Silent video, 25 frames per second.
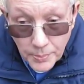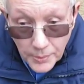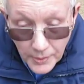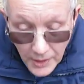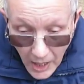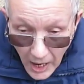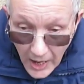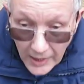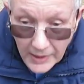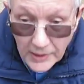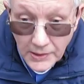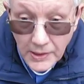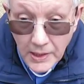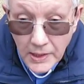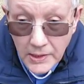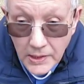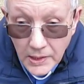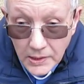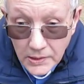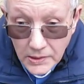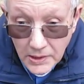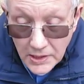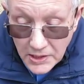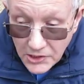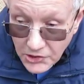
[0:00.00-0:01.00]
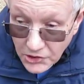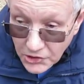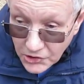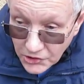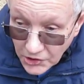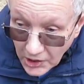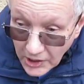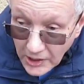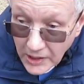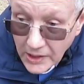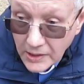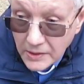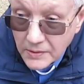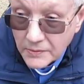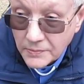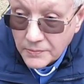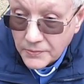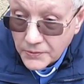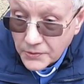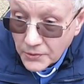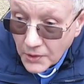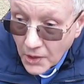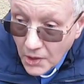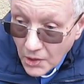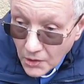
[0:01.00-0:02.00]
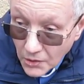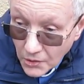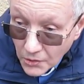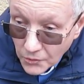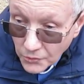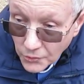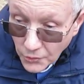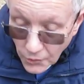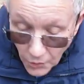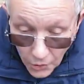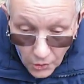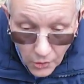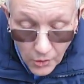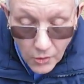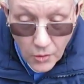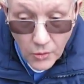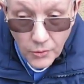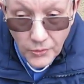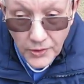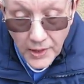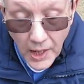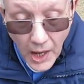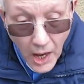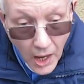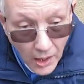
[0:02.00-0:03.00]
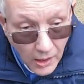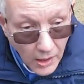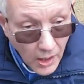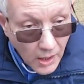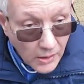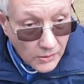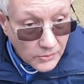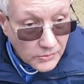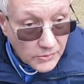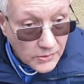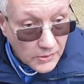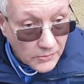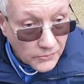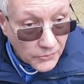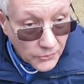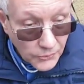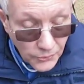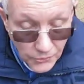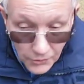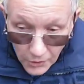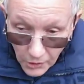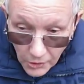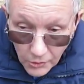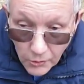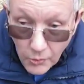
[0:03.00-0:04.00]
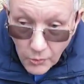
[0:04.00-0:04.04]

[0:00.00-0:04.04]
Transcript: blinded and deceived through the occult and through